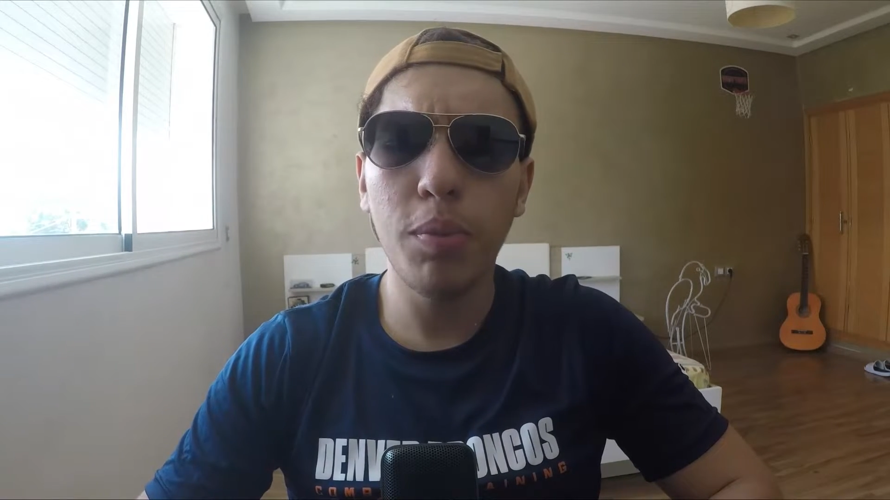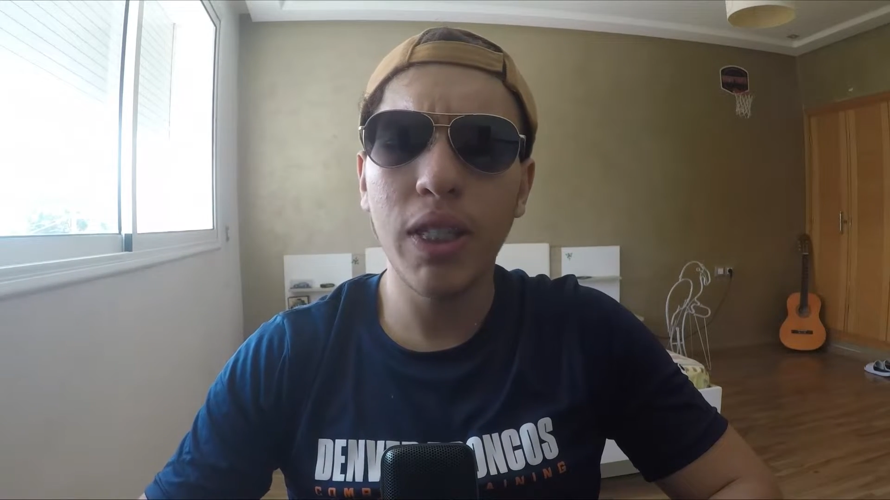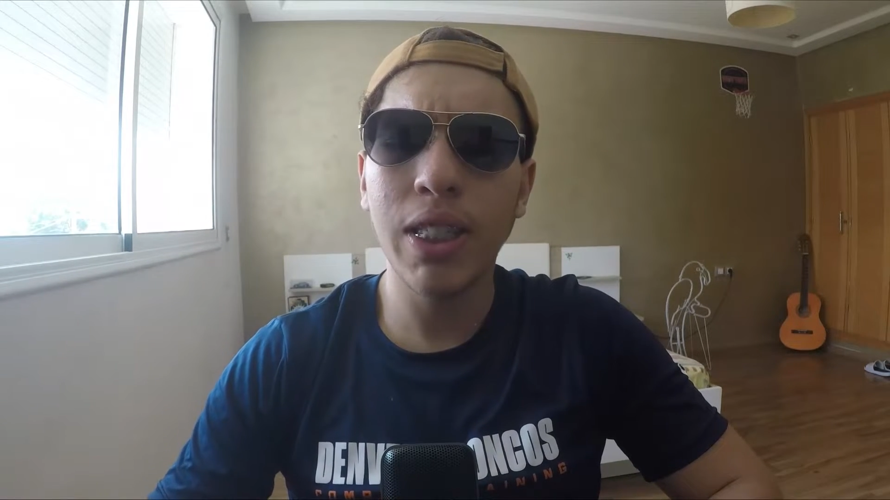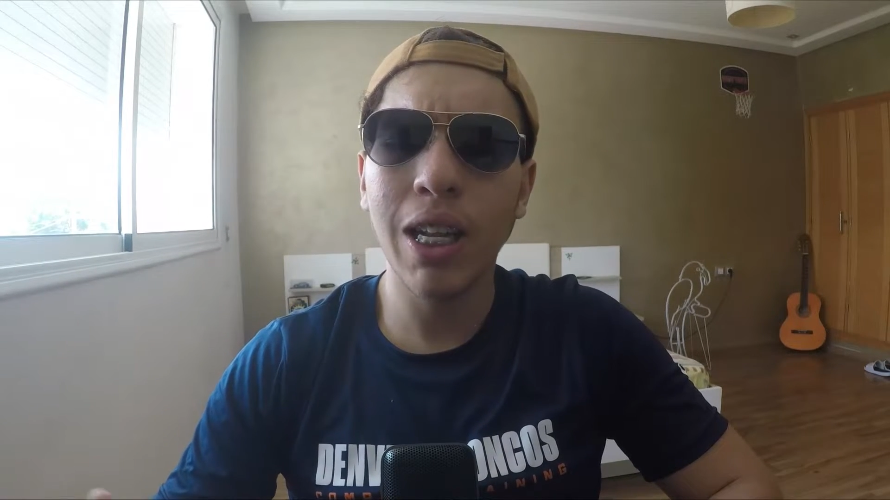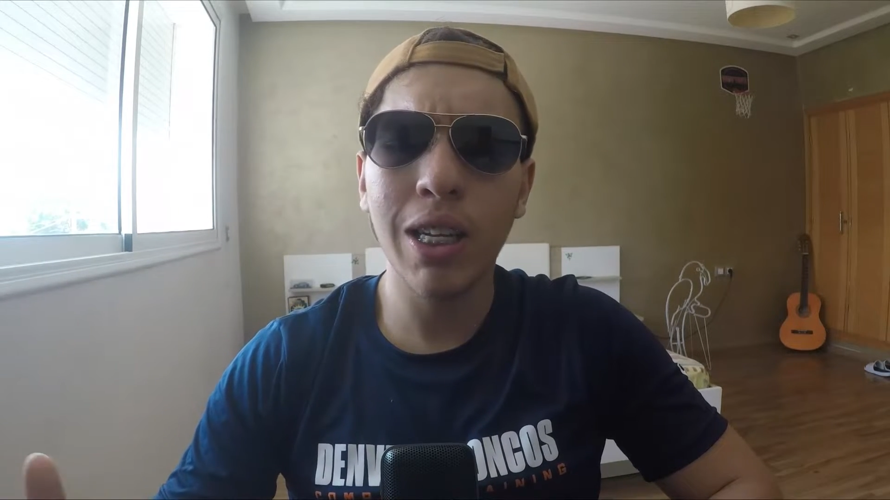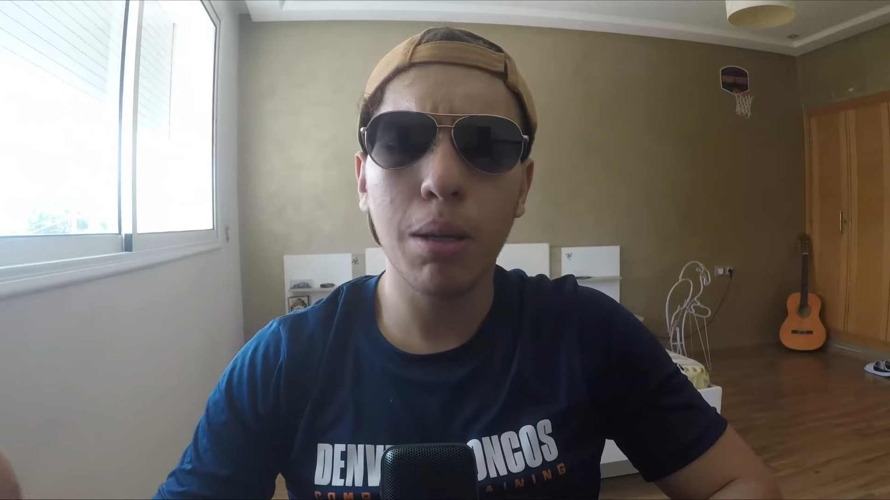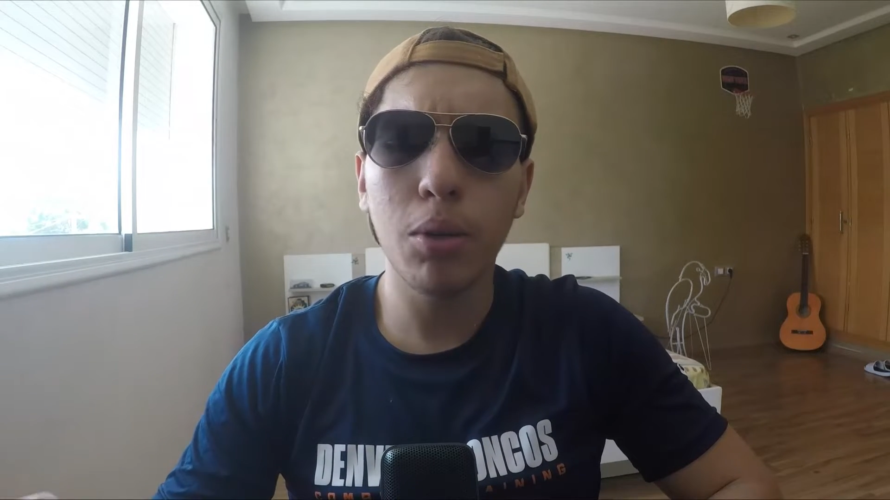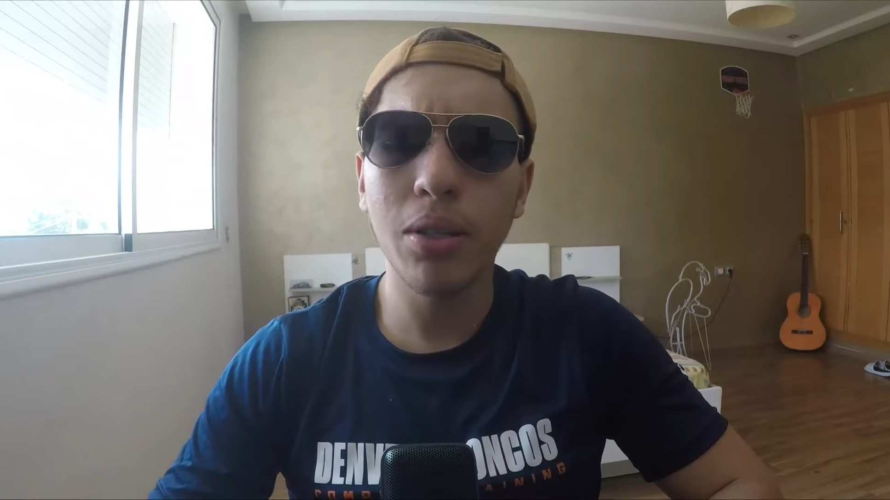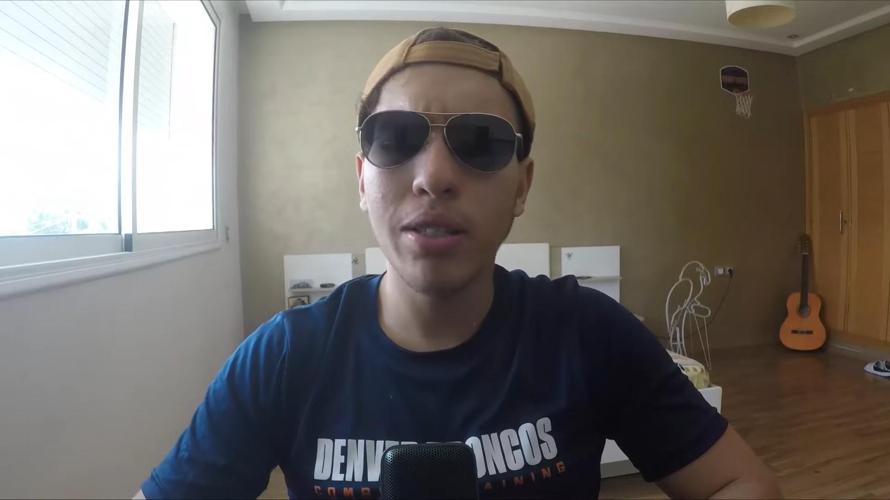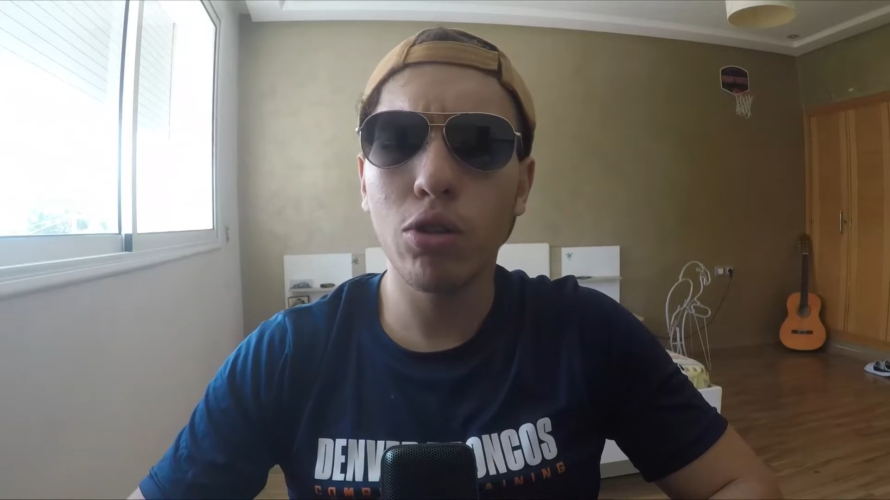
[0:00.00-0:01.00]
be telling
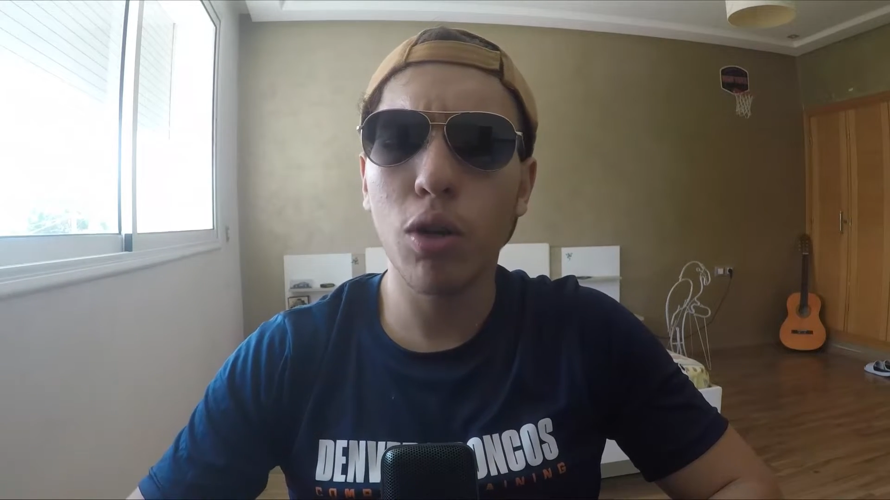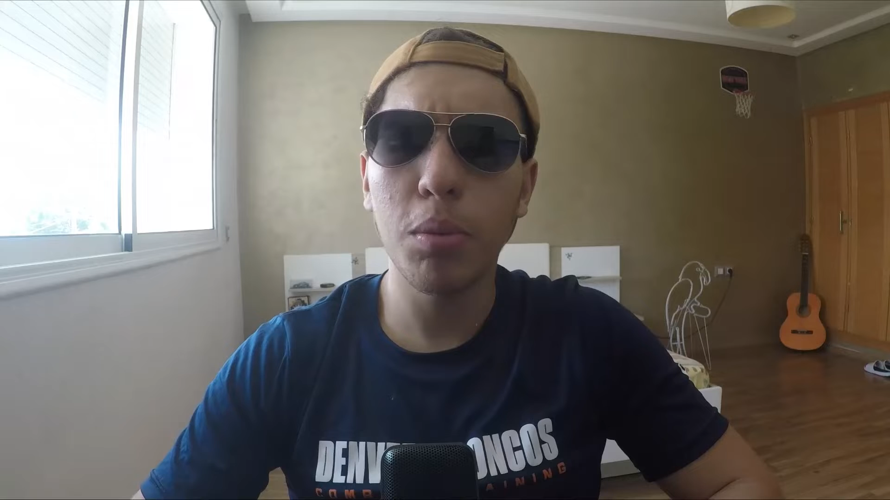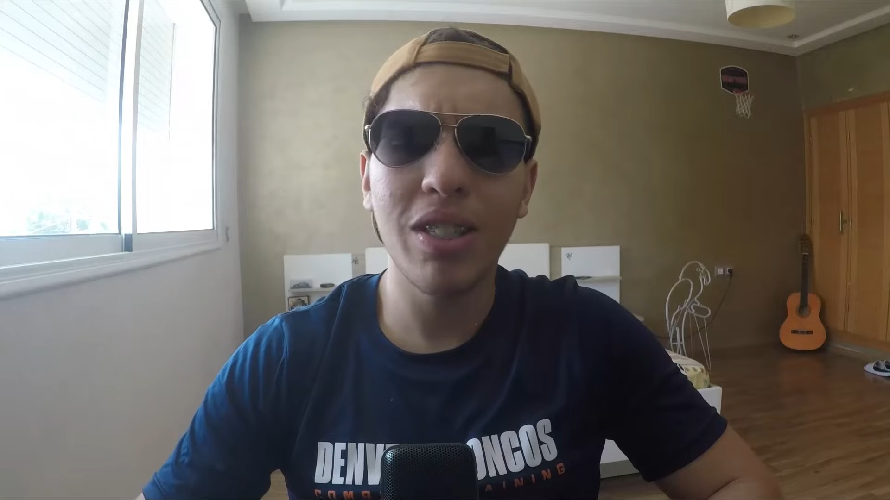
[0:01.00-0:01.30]
about Instagram